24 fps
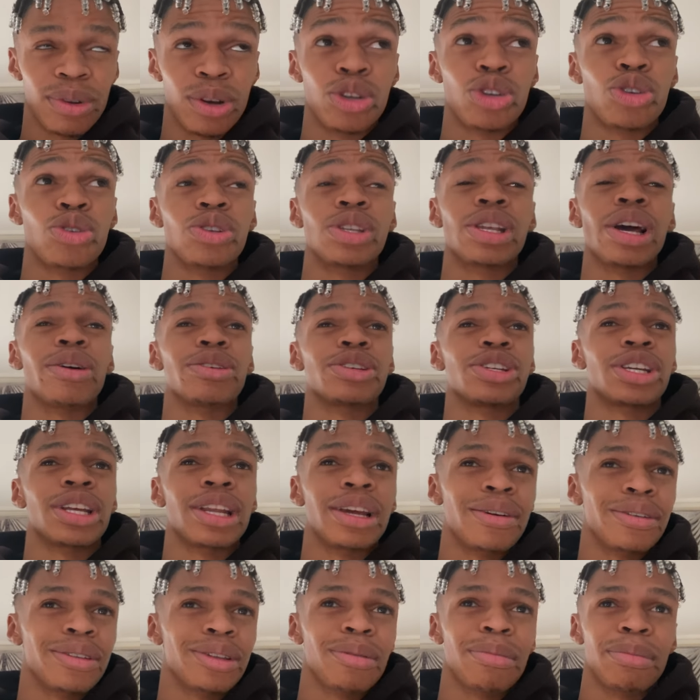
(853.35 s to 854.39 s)
Tuesday I was
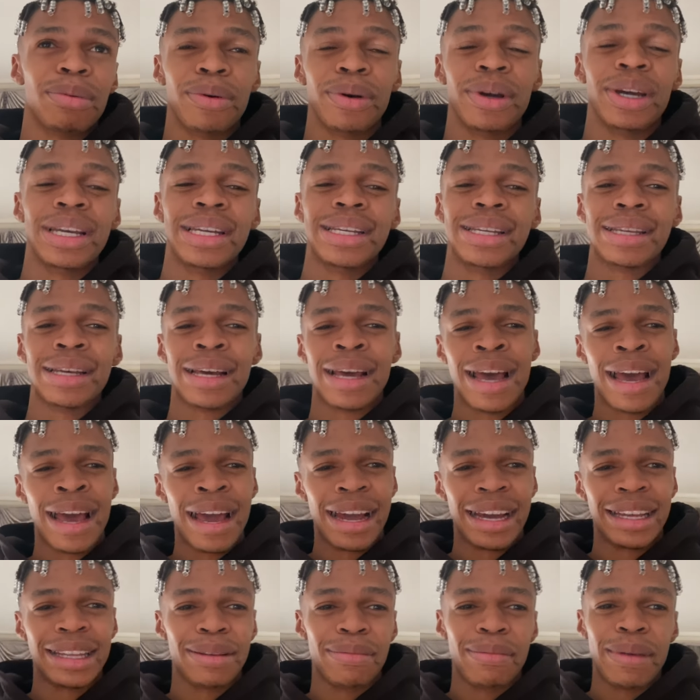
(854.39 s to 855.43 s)
chilling with the boys
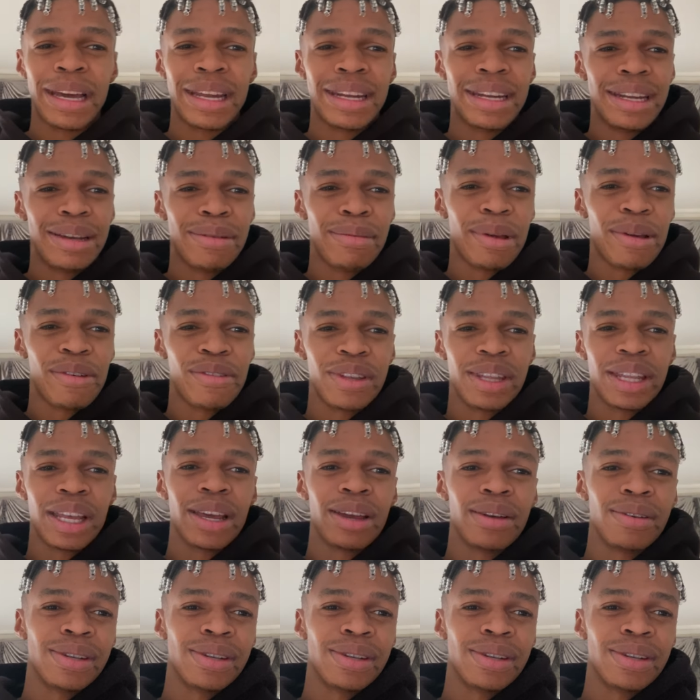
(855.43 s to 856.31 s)
and the mandem, everything.